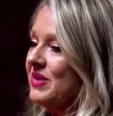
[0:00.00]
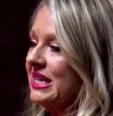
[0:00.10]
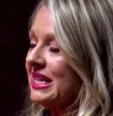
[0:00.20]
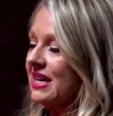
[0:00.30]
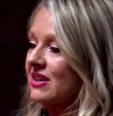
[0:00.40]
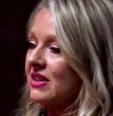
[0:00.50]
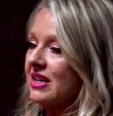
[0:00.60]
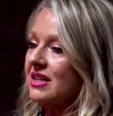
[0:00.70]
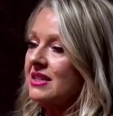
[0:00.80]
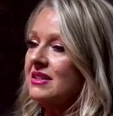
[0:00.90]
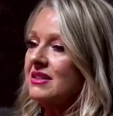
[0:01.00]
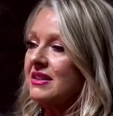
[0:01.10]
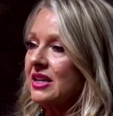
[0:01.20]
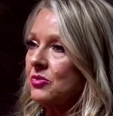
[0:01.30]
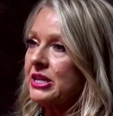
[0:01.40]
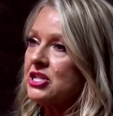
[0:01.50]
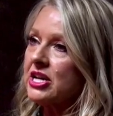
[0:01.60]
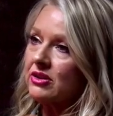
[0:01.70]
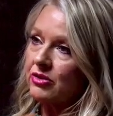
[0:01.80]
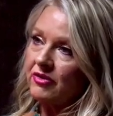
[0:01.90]
but yeah, they can they can reach
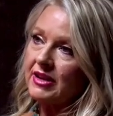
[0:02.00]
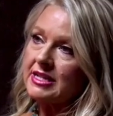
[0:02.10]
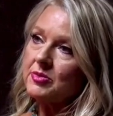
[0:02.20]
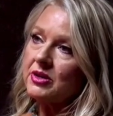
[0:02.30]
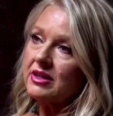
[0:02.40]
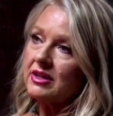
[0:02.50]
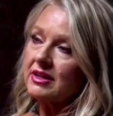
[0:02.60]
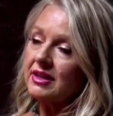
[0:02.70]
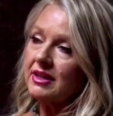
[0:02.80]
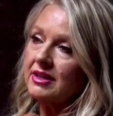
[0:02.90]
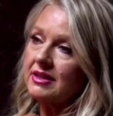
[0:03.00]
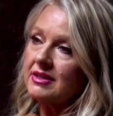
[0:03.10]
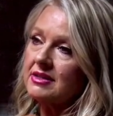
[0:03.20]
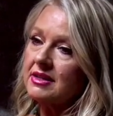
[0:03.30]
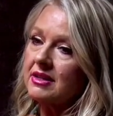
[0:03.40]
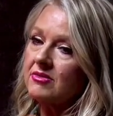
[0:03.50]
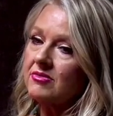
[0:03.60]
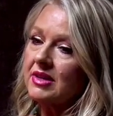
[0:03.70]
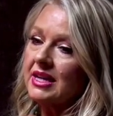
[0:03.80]
out through Facebook, and um,